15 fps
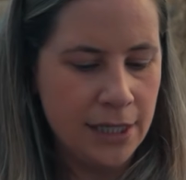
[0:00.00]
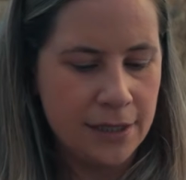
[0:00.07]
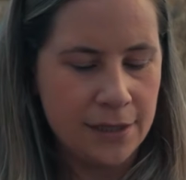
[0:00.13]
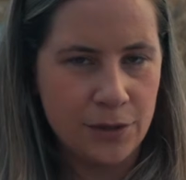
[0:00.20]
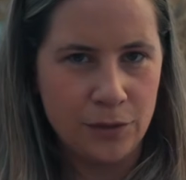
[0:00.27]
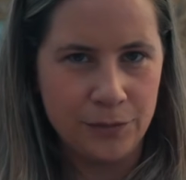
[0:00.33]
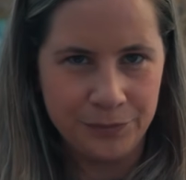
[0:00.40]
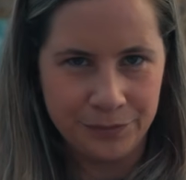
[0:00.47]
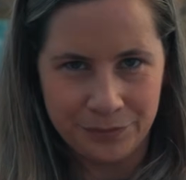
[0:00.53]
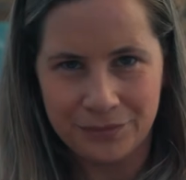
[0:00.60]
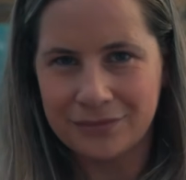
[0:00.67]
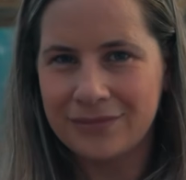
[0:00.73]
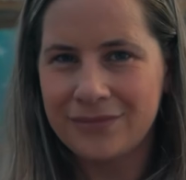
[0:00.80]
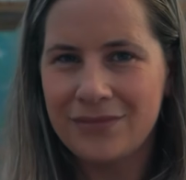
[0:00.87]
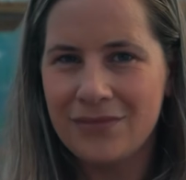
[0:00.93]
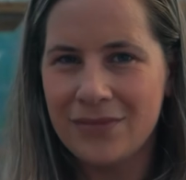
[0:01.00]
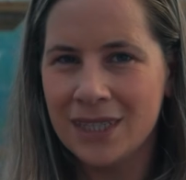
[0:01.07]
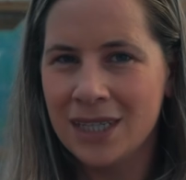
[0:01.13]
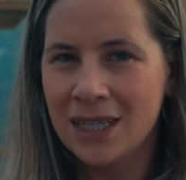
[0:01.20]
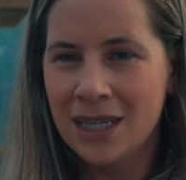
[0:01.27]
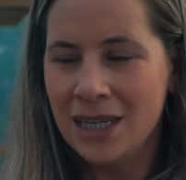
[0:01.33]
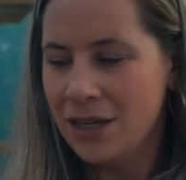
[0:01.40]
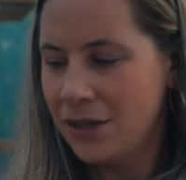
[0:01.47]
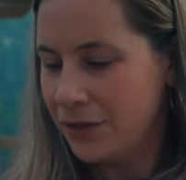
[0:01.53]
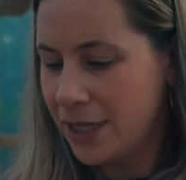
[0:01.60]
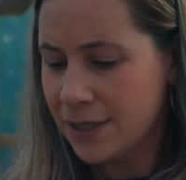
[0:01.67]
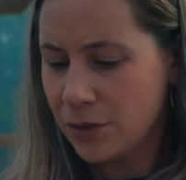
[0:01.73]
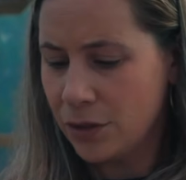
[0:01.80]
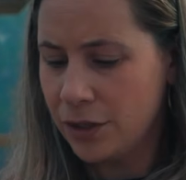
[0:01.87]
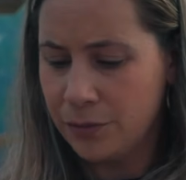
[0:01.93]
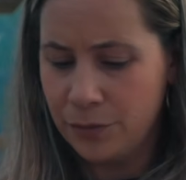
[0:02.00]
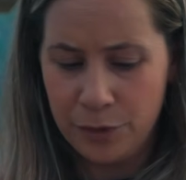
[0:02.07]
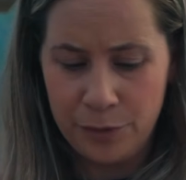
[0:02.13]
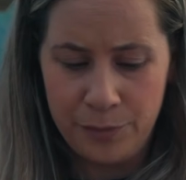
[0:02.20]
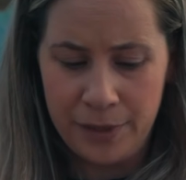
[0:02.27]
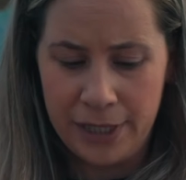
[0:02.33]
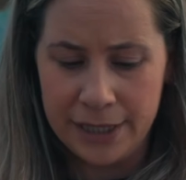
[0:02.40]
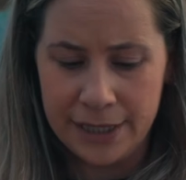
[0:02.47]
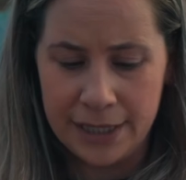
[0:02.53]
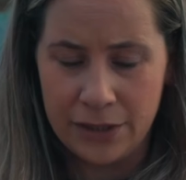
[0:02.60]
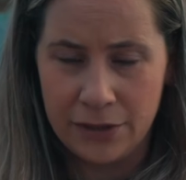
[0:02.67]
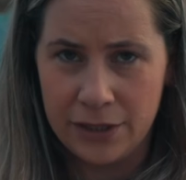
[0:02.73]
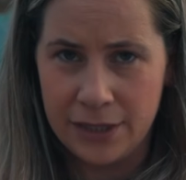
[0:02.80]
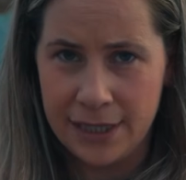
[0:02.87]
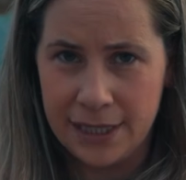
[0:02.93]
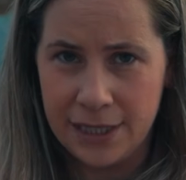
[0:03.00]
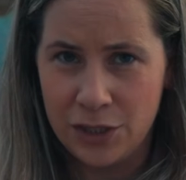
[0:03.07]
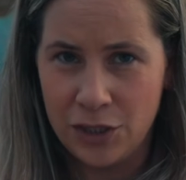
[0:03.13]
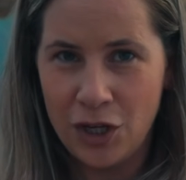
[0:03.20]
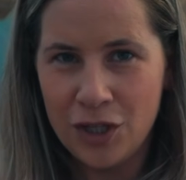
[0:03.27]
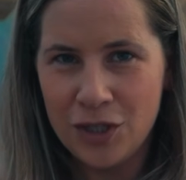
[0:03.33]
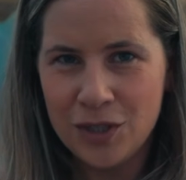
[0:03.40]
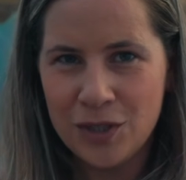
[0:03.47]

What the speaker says: So that's all that we're planting seeds now.